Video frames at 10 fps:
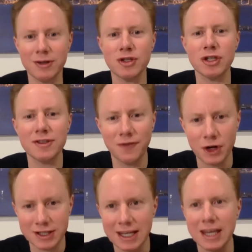Just
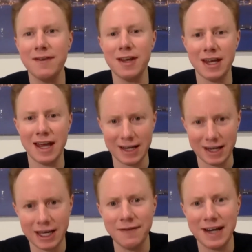firstly, give
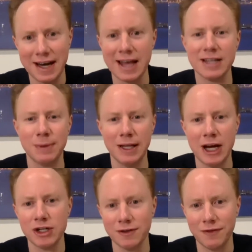it an
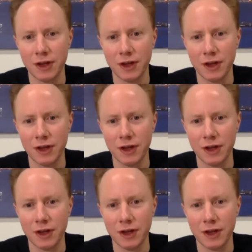explanation for